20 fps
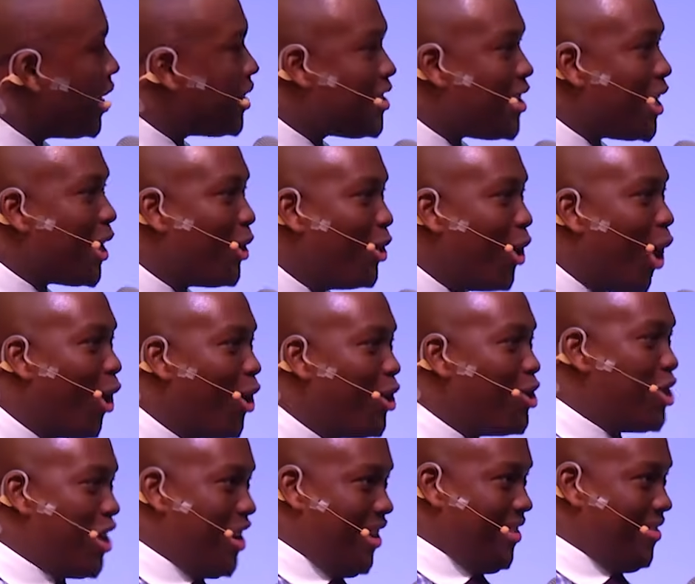
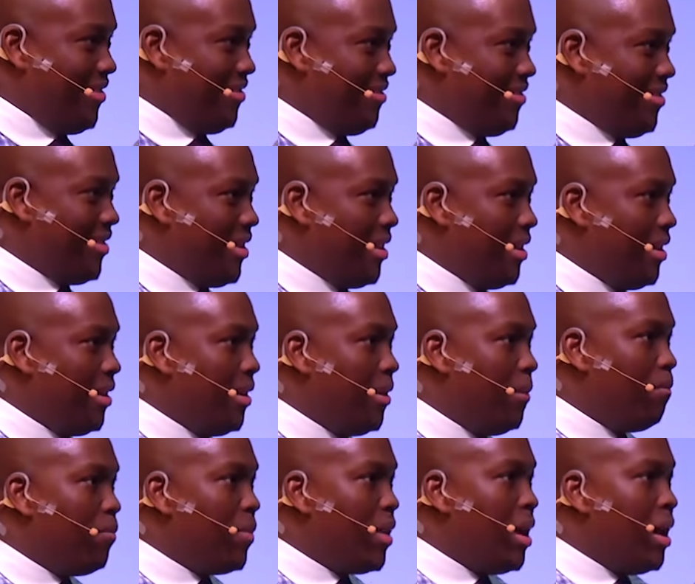technology.
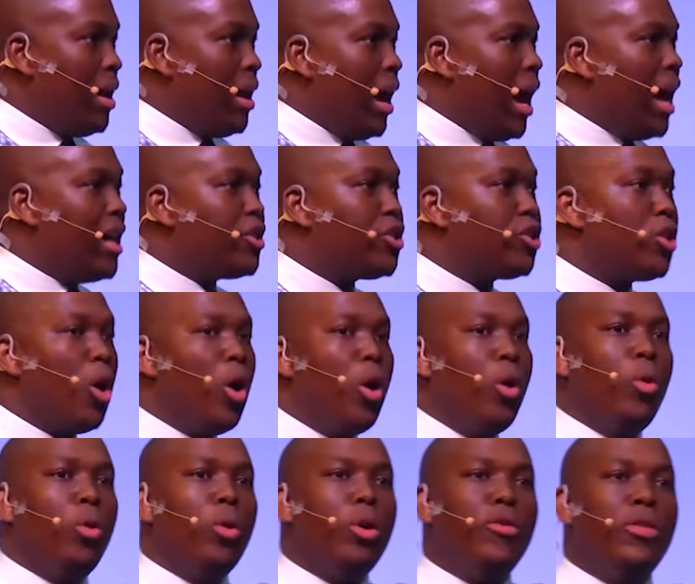And
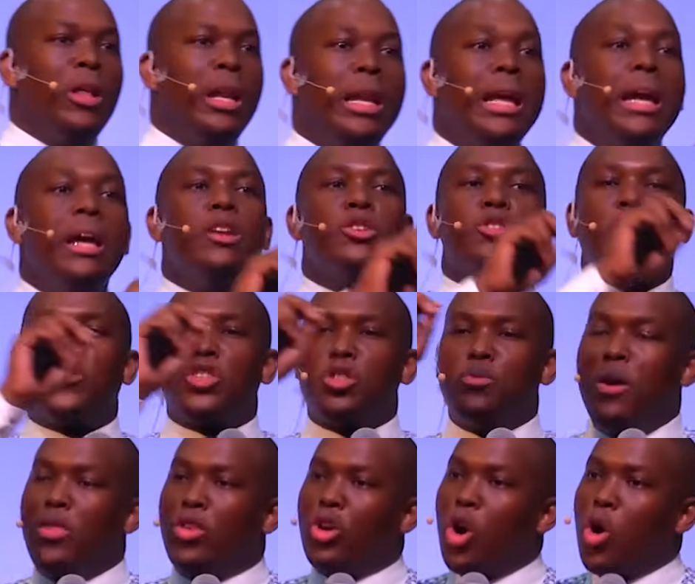so the leaders of
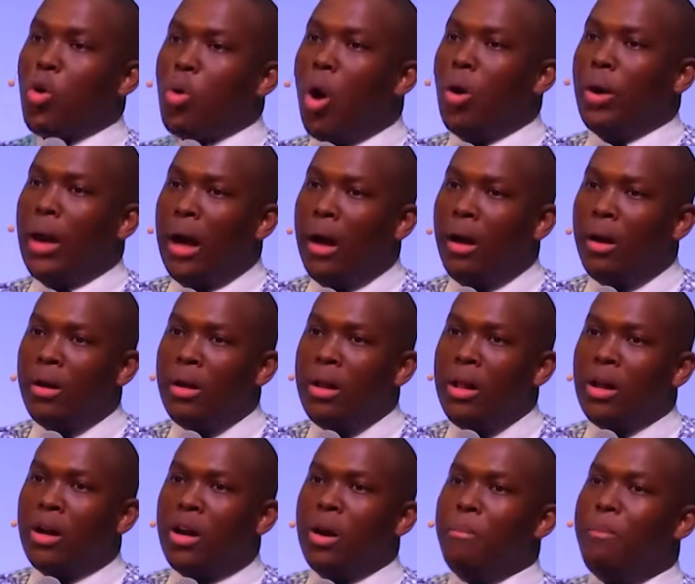Smith Corona
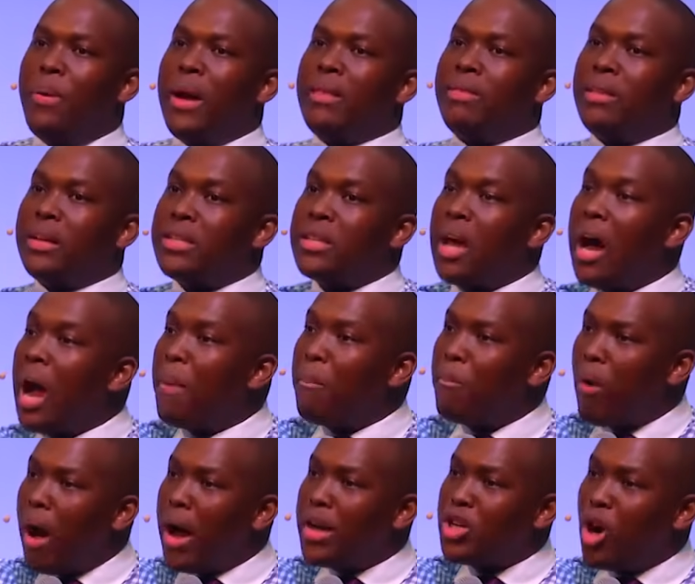compared the
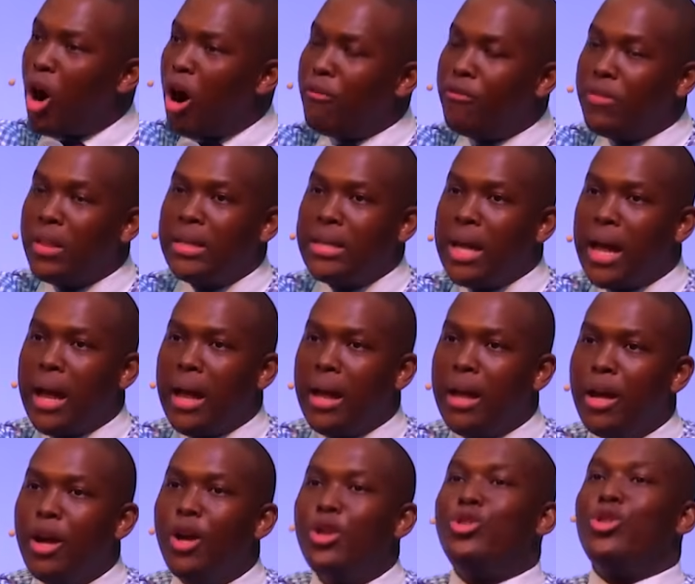typewriter of the day
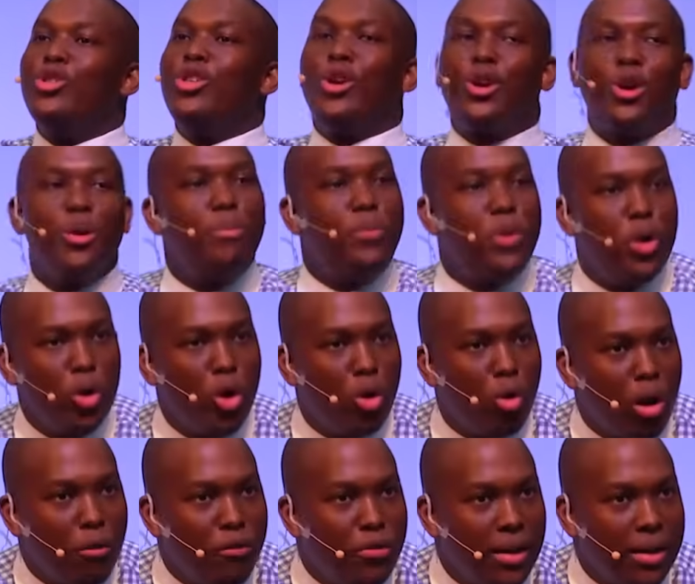to the computer
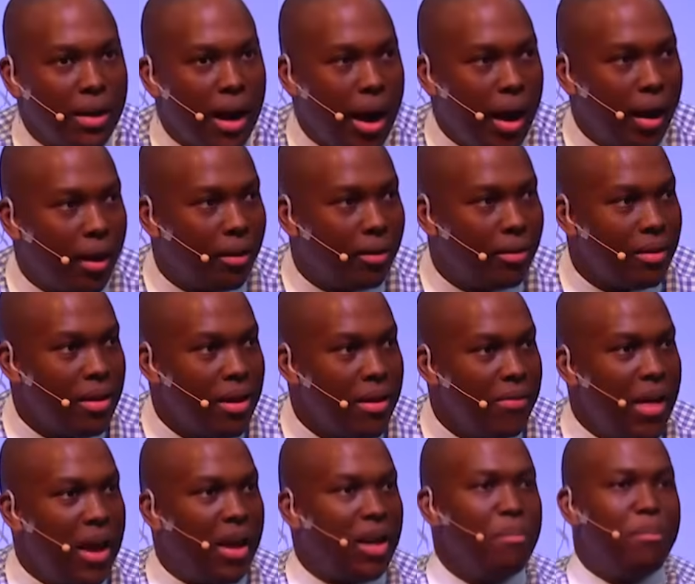of the day.
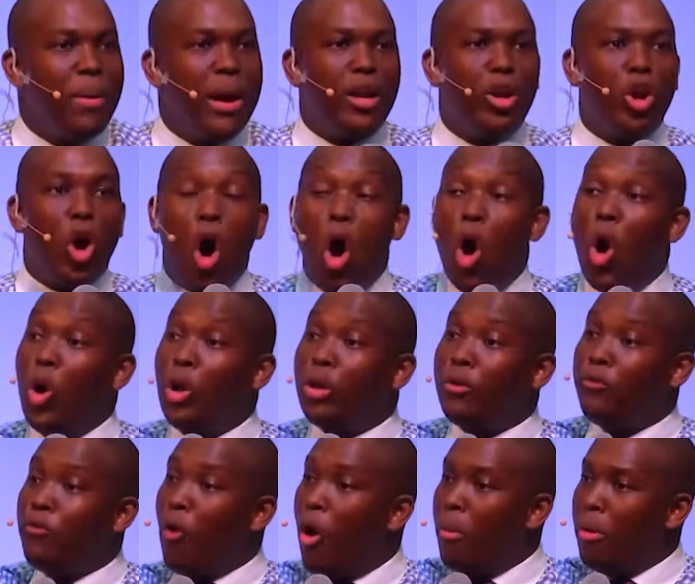They compared an old
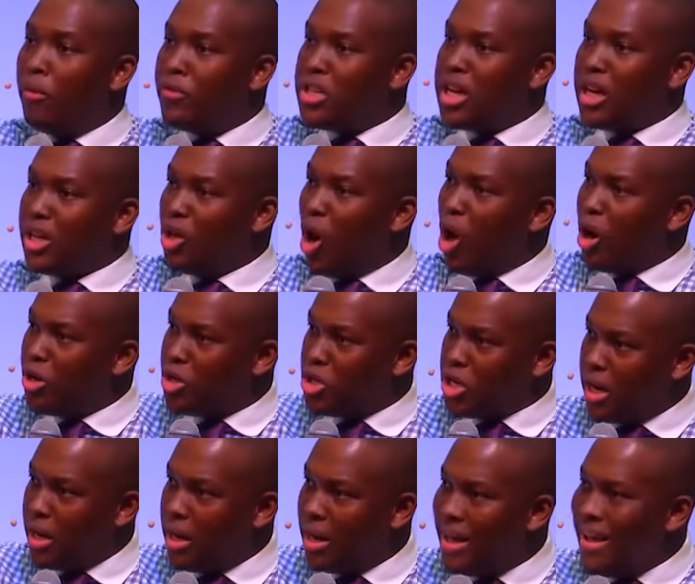form of
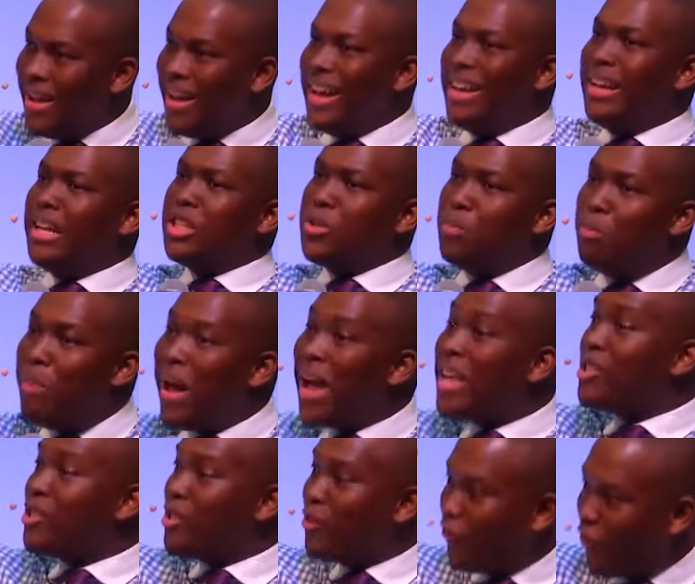technology in its
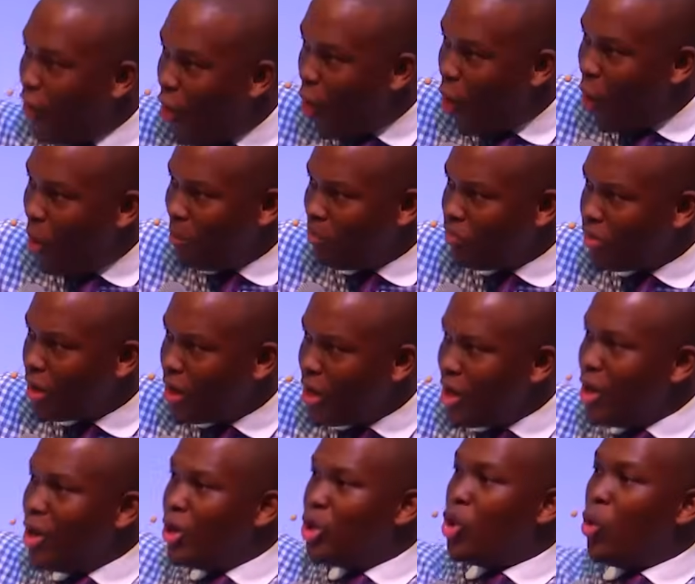best form
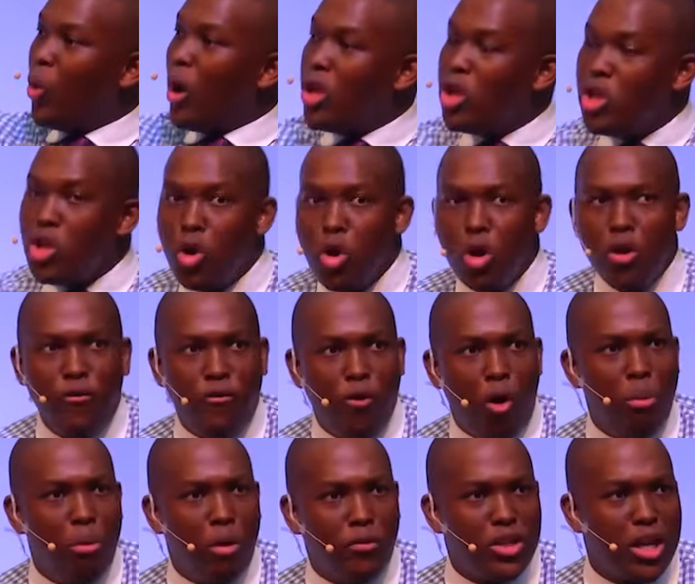to a new
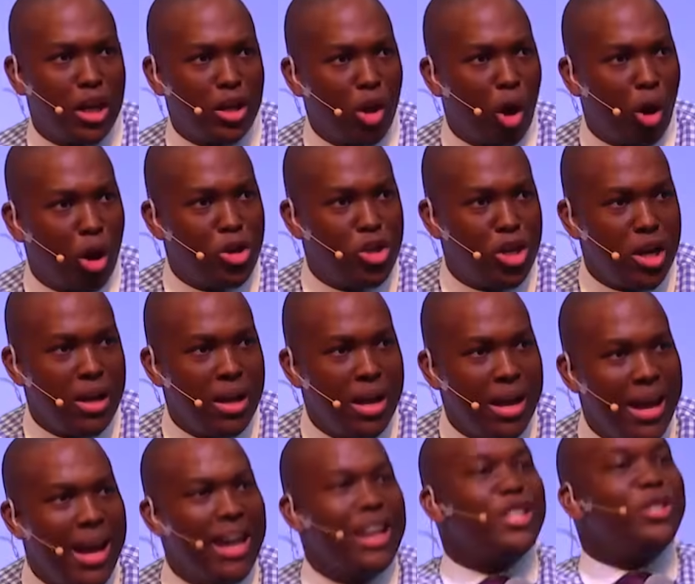form of technology
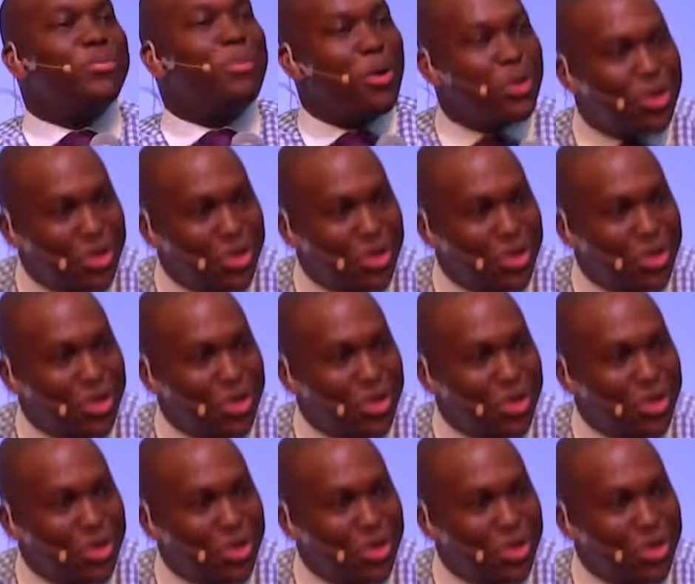in its most